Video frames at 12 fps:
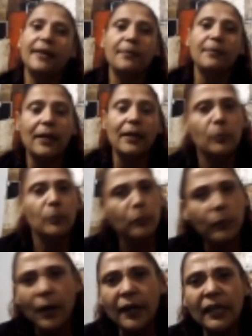Well,
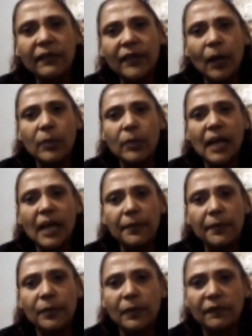I don't even know what's
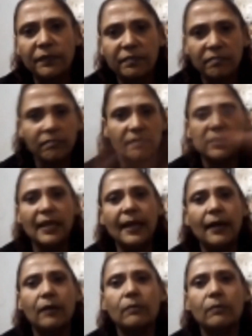happening with
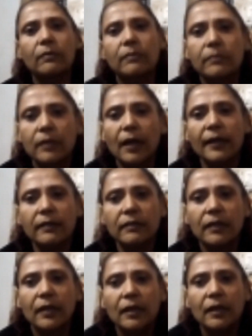now. Like,
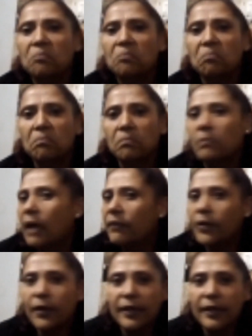
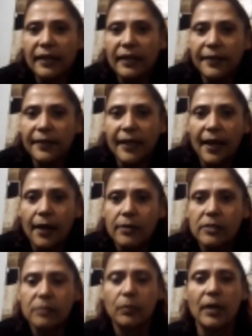haven't heard anything
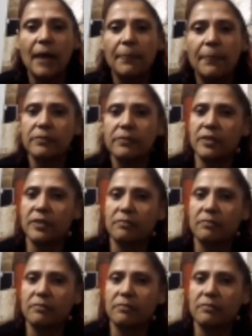else. What happens?